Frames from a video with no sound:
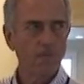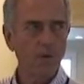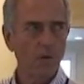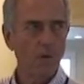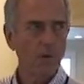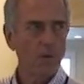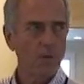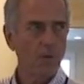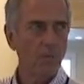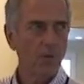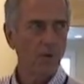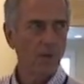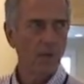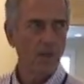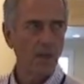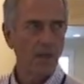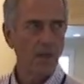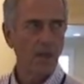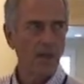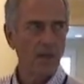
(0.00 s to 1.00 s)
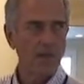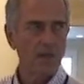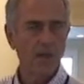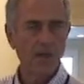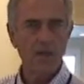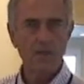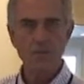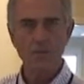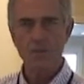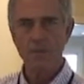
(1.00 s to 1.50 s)
We'll also put it in the
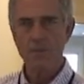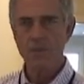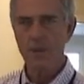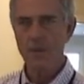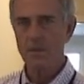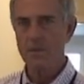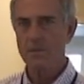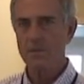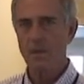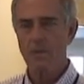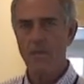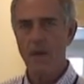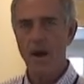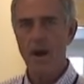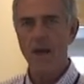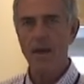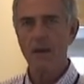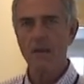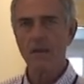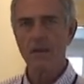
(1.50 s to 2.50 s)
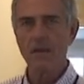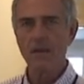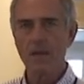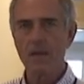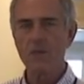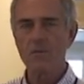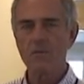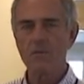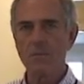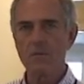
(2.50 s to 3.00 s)
context. We're about a mile, I
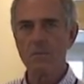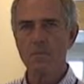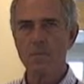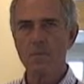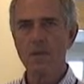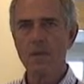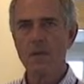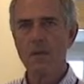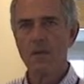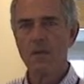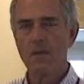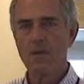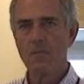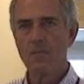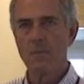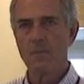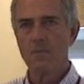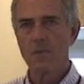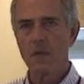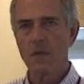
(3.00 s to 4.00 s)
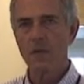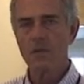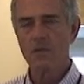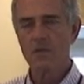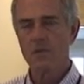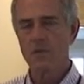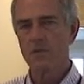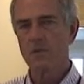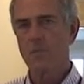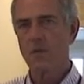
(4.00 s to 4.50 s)
guess, from the
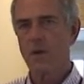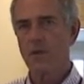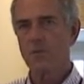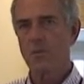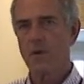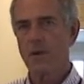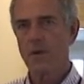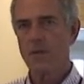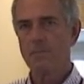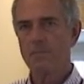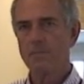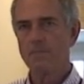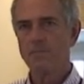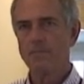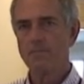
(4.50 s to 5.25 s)
Edens Expressway.